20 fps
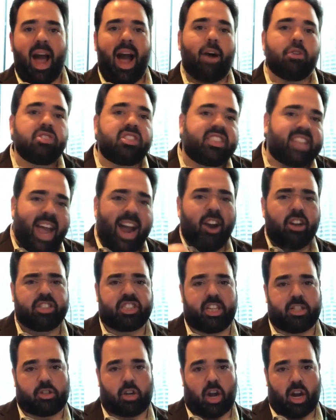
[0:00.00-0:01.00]
How dare
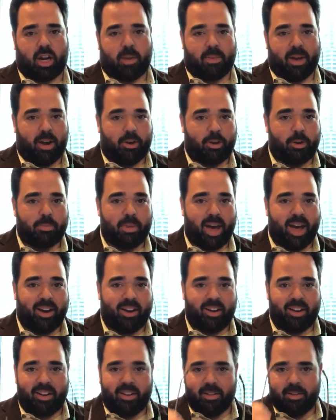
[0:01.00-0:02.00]
she talk about
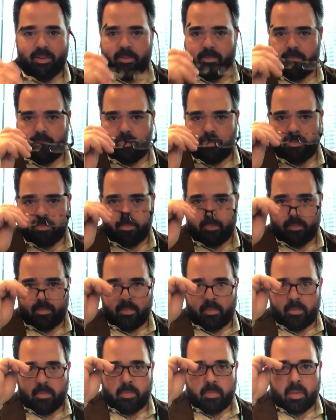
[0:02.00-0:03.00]
humanity?
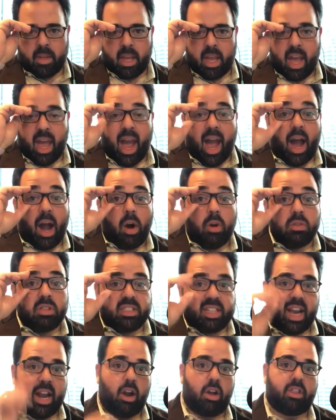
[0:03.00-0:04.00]
How
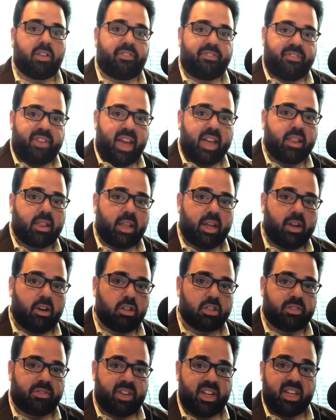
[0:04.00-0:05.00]
dare the faith
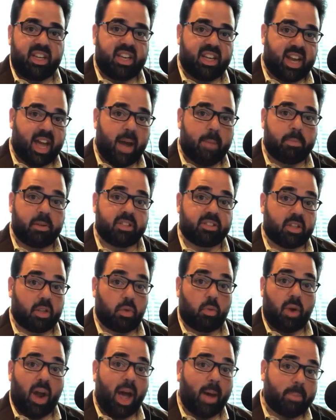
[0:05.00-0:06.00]
leaders of Indianapolis
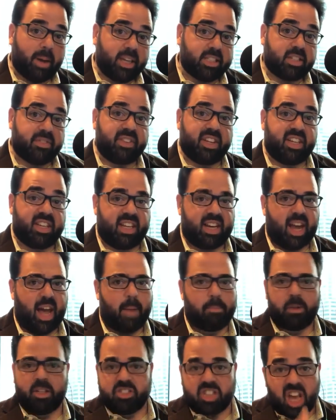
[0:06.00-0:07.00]
and the rabbis of
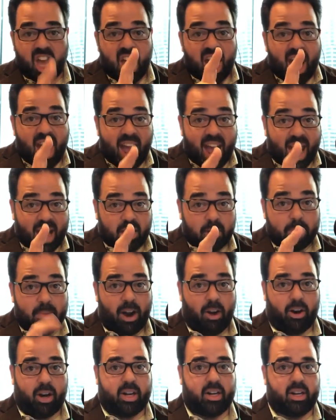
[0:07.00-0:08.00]
Indianapolis and
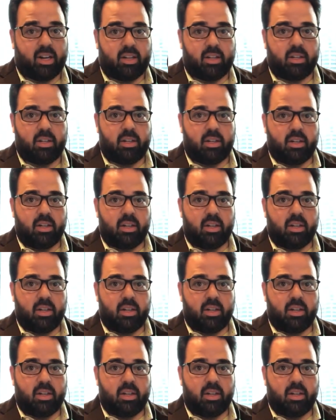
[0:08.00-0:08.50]
America